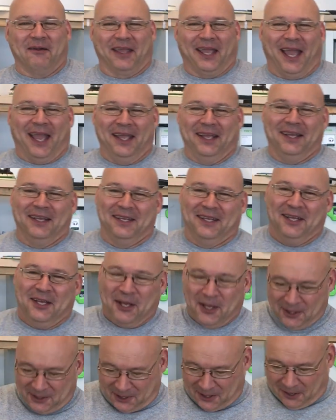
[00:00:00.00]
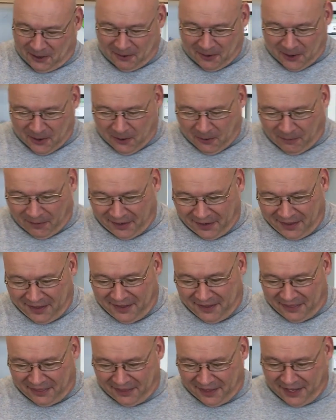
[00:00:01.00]
okay? So one of
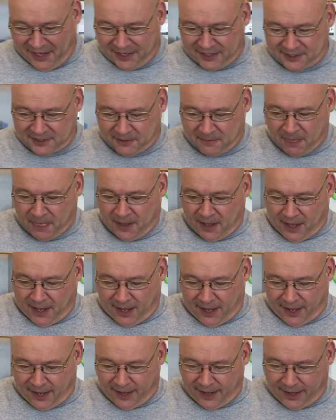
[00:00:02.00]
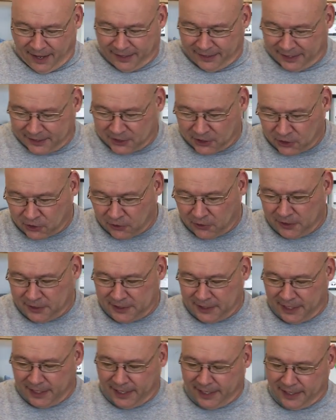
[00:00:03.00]
the things uh, I'd like to show you
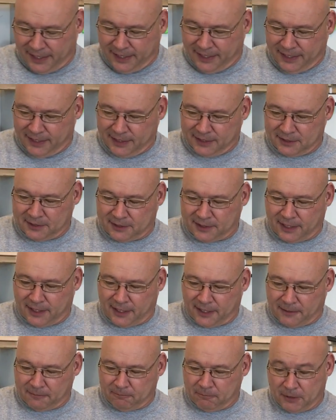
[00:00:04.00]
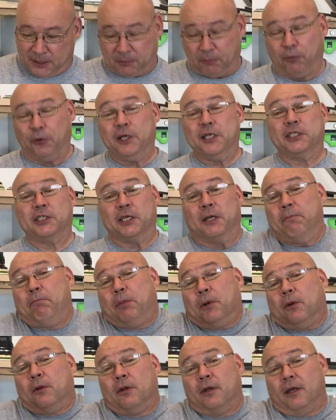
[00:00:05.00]
today is, uh, it's pretty
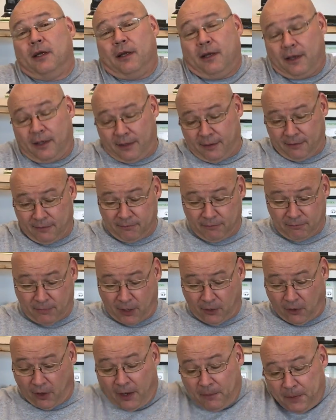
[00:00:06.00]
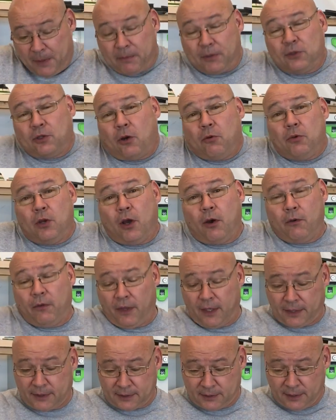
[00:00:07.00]
simple, and a lot of people don't know
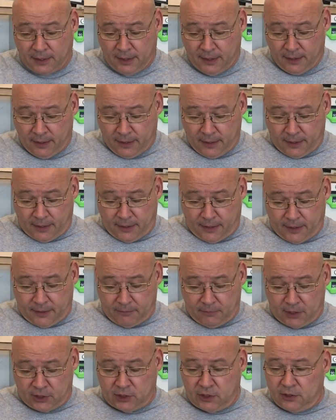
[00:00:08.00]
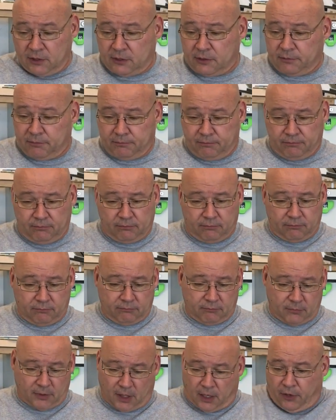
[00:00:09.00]
this. Um, this is
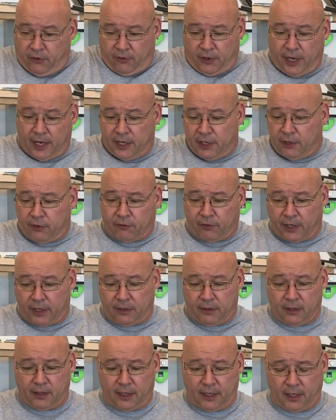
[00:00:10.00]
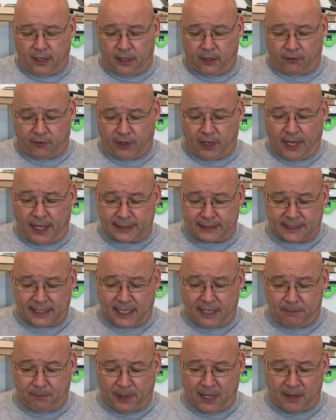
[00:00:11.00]
180 grit uh, Granat
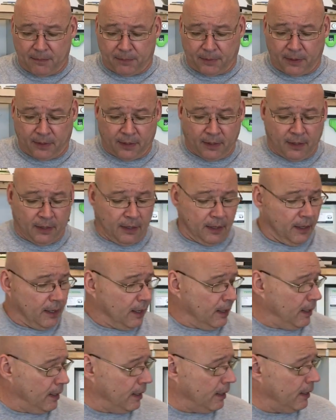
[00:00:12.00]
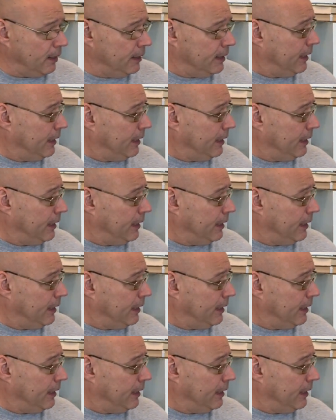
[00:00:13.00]
sandpaper. Uh,